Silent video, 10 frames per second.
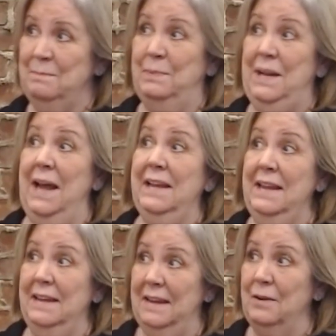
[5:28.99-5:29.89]
but I
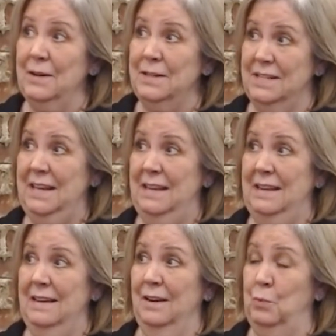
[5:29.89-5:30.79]
can't
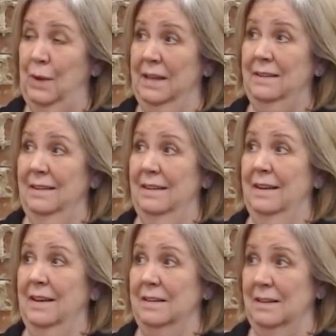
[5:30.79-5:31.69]
guarantee a win
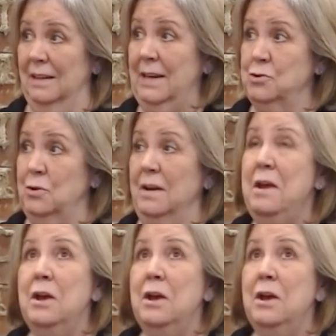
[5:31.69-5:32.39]
on an election.